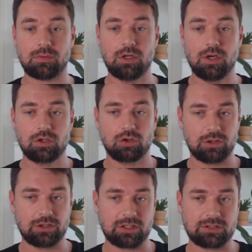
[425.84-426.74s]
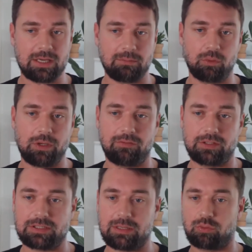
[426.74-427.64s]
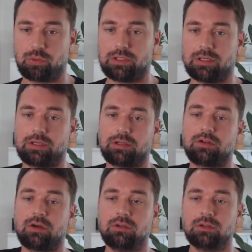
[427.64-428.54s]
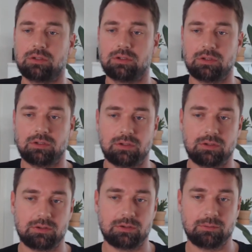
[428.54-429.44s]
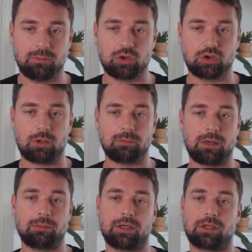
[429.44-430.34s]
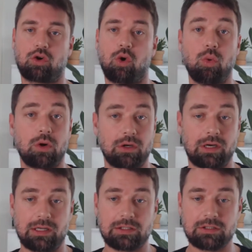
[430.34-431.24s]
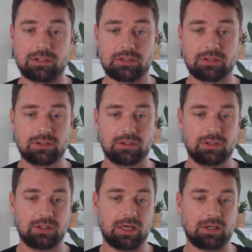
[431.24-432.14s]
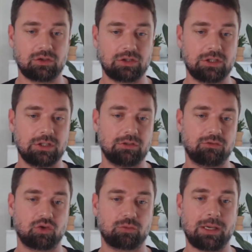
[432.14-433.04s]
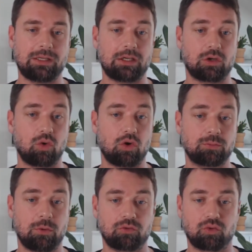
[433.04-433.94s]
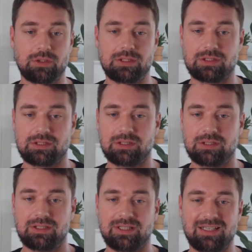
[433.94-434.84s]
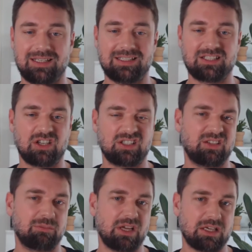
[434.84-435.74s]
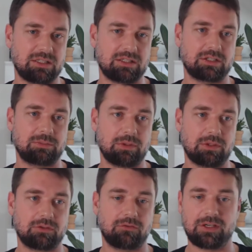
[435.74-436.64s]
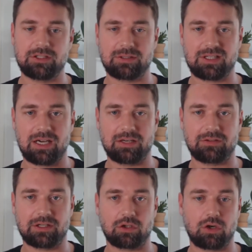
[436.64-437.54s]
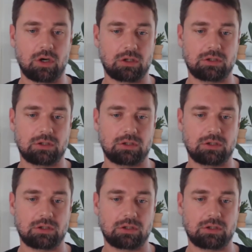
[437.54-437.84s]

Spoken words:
So in this example, we have an example we did at Intel, mostly done by my co-worker Alexis. And you see if you span that across both screens, it's not the nicest experience. Things kind of get cut,